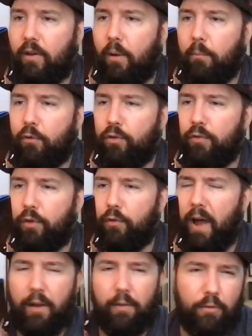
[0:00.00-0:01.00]
know, I'm not sure if the,
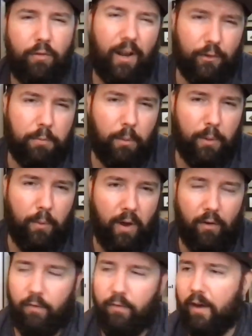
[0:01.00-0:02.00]
rat- the Rattlers probably
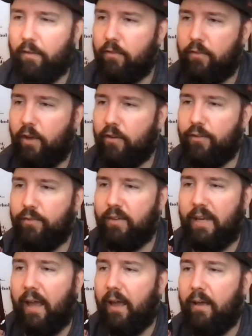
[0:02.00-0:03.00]
were on there. I just, I just
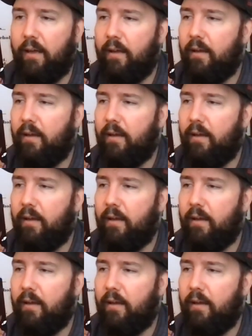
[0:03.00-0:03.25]
forget.